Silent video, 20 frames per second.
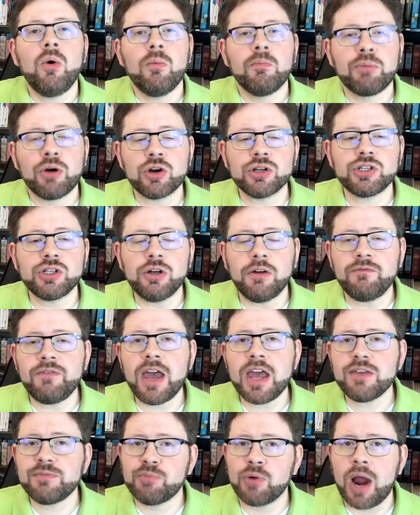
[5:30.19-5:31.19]
personal
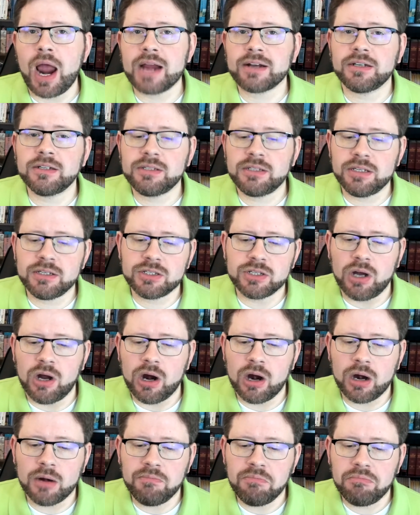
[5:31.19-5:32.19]
faith practices
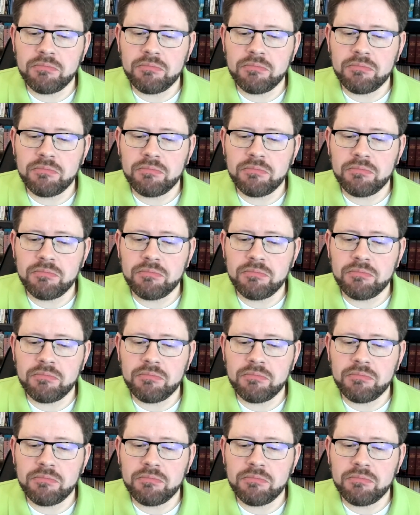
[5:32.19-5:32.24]
are